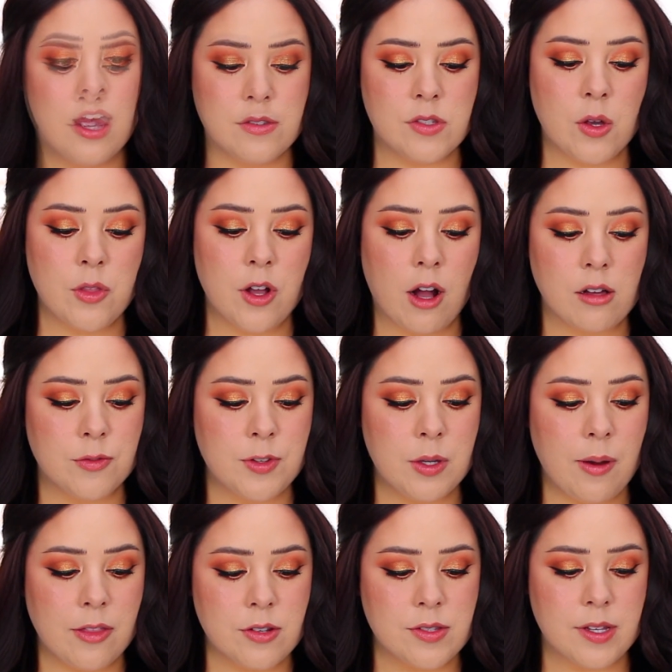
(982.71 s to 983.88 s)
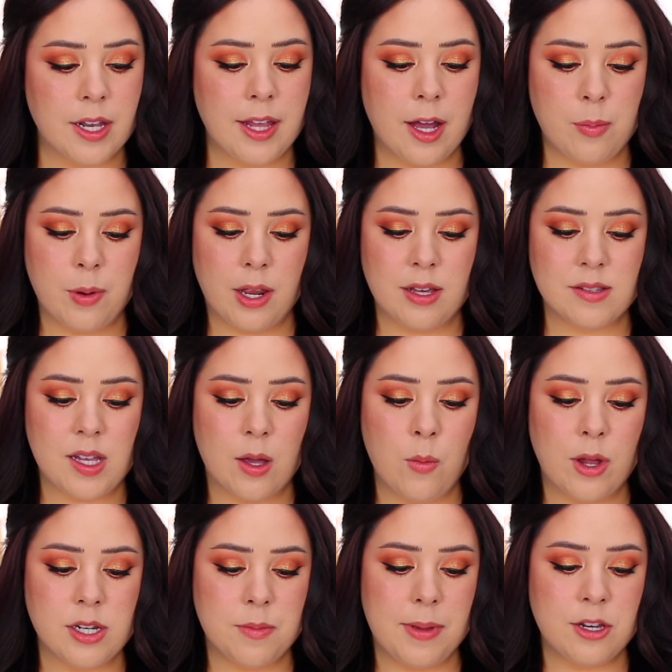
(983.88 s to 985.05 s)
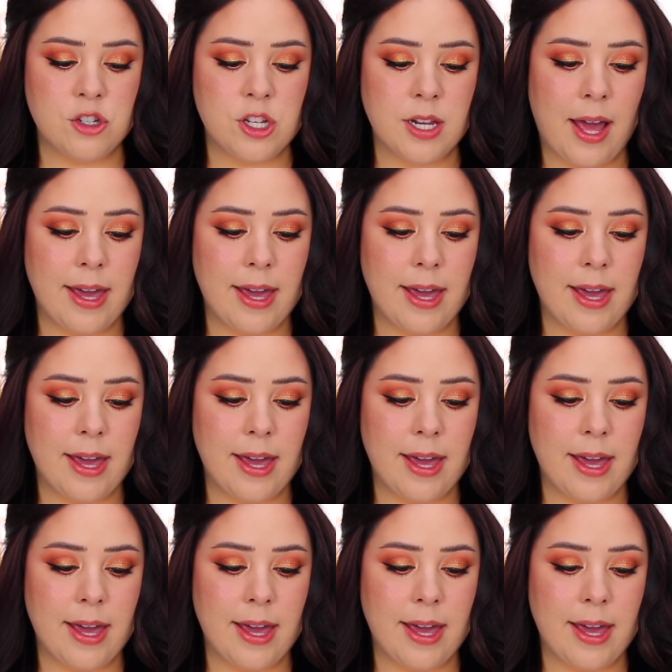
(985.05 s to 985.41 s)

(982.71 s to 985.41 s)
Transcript: So there are a few other skincare products I wanted to mention.